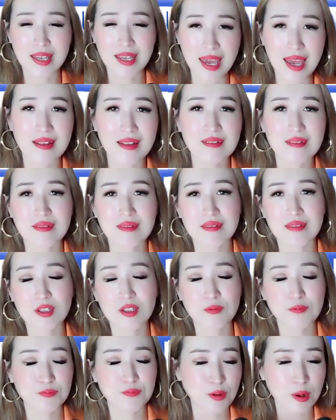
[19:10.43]
again,
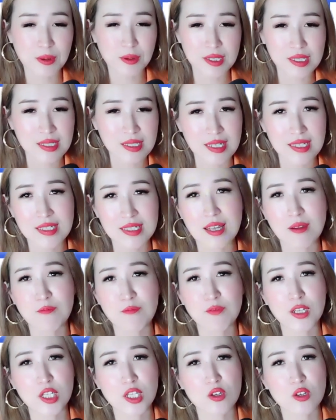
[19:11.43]
you've probably seen
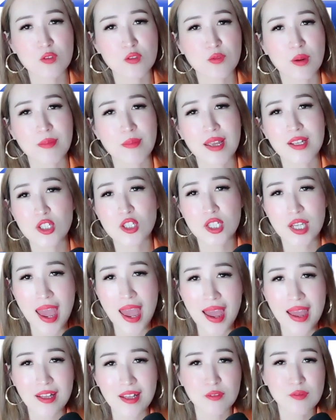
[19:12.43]
some videos from
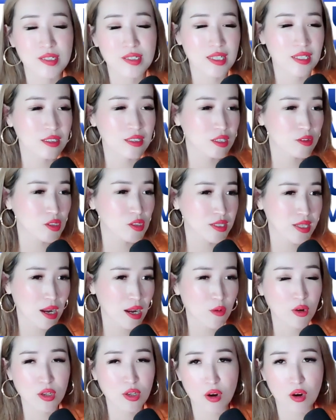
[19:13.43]
SGN. You've seen those
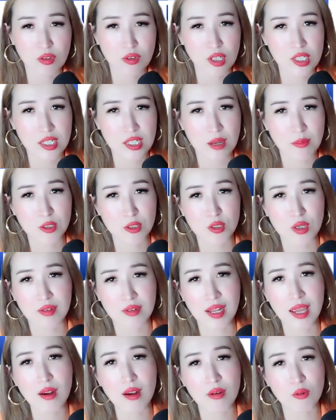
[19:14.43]
network owners coming to our
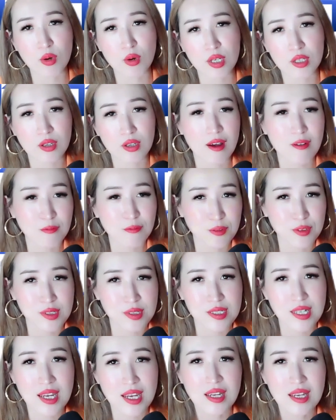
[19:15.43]
network
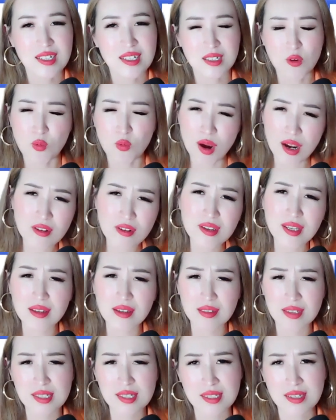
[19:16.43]
conference. It's like, why do you
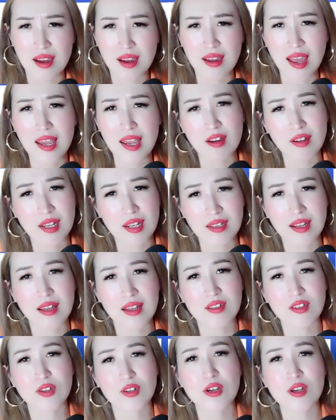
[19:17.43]
get this guy? I got
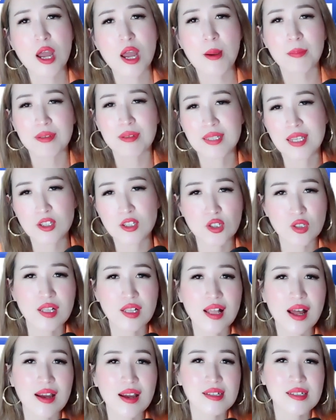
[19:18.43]
another potential
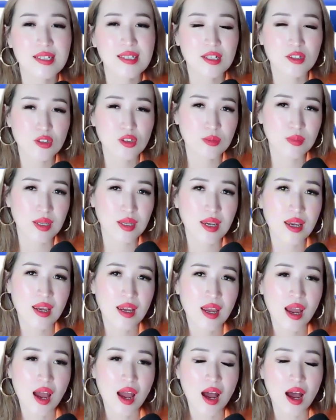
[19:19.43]
client said to me,
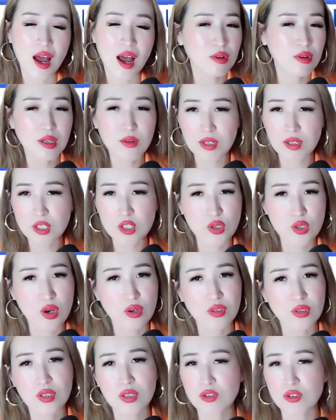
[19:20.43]
I really want to
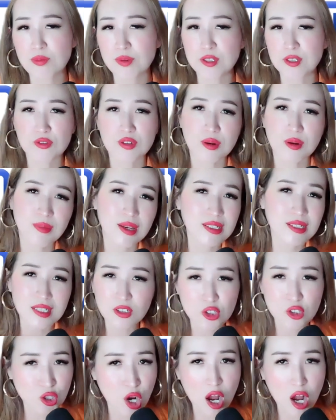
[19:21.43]
join you. You've been doing an
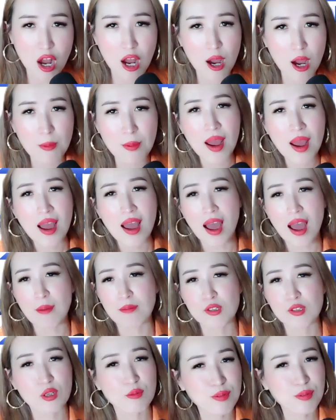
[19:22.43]
amazing job.
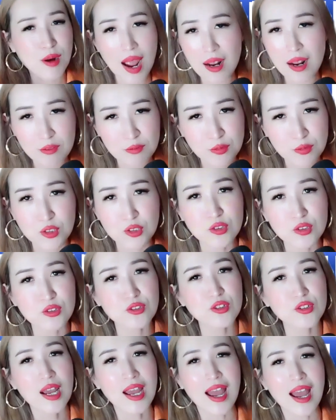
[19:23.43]
I'm so proud of
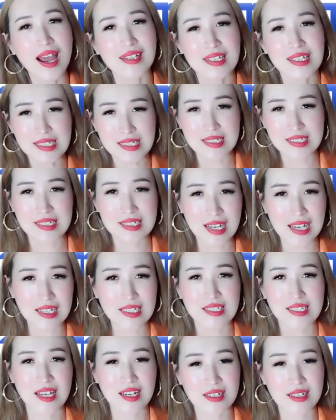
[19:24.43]
you. And the
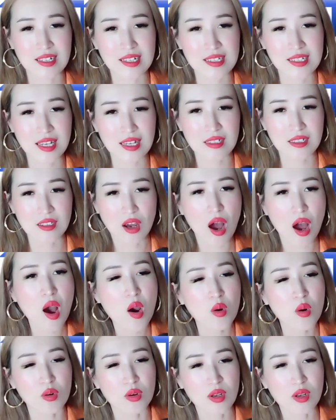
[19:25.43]
next second he said,
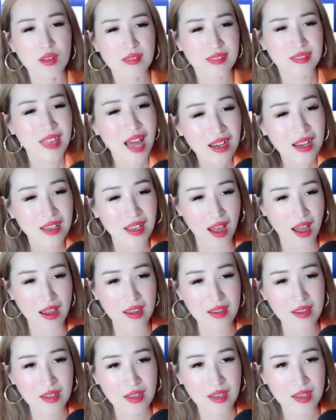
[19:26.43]
oh, that
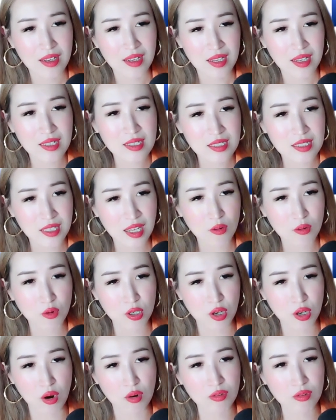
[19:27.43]
guy, he's a
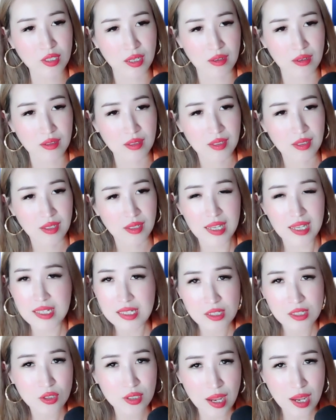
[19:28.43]
network owner.
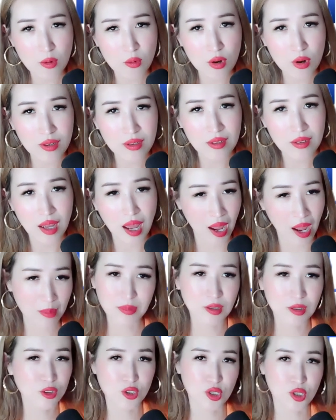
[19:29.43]
He's in your network.
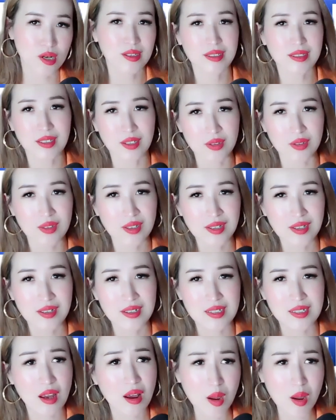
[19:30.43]
I'm not joining you.
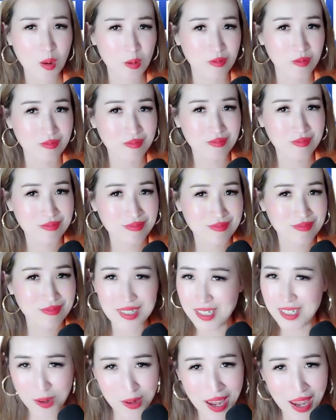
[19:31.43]
So, oh,
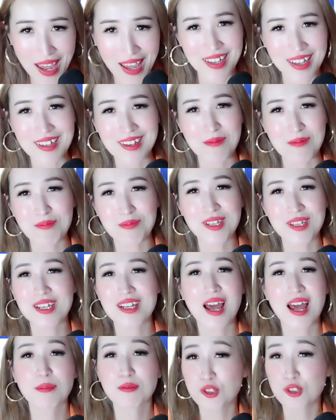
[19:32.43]
that's okay.
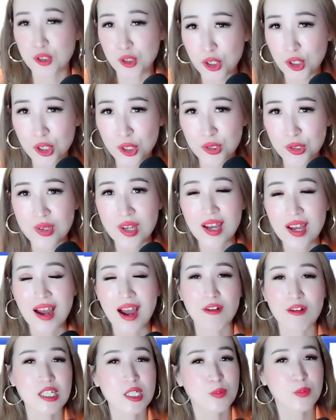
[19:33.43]
Completely up to you.
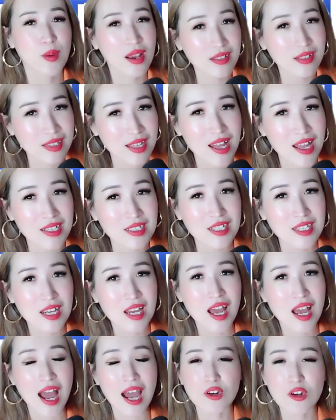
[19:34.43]
I respect that.
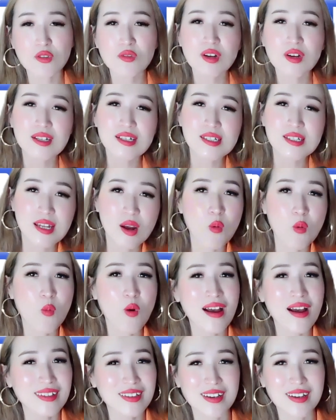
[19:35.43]
I don't understand
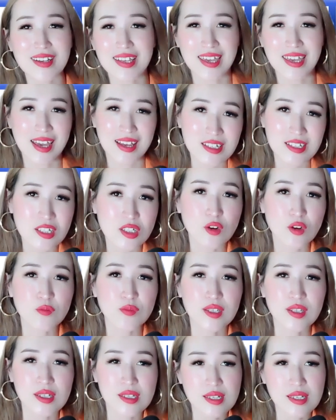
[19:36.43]
why they're against
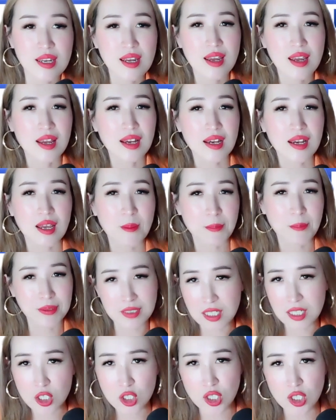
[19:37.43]
of this
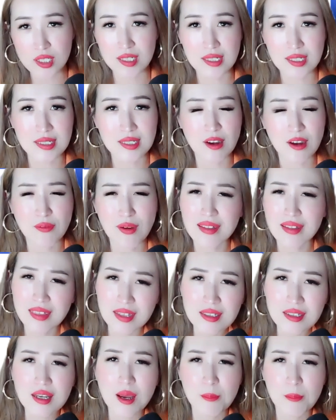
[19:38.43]
competition and stuff. I
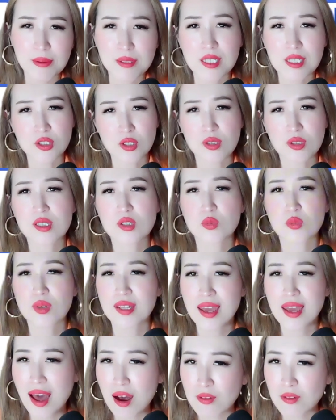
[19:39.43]
think competition is
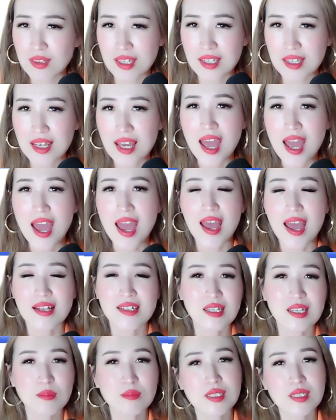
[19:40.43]
really healthy.
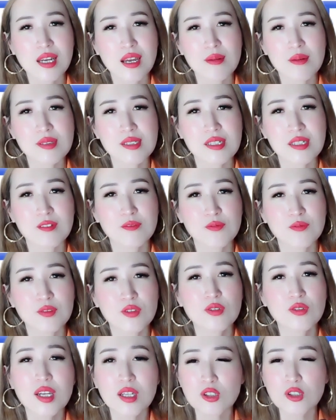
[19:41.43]
And sometimes if
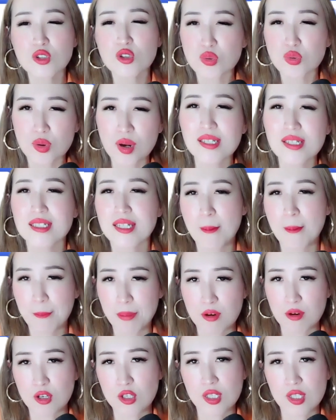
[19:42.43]
you can trust that
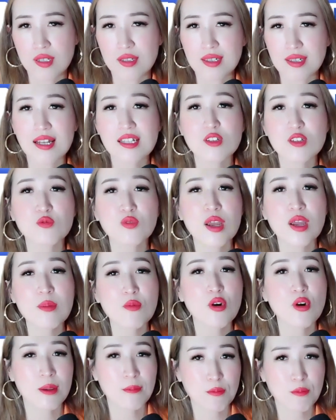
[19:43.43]
person, that's way
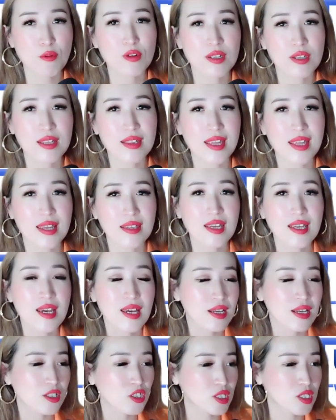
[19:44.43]
more important than
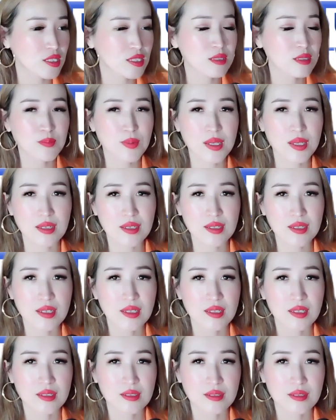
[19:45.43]
just being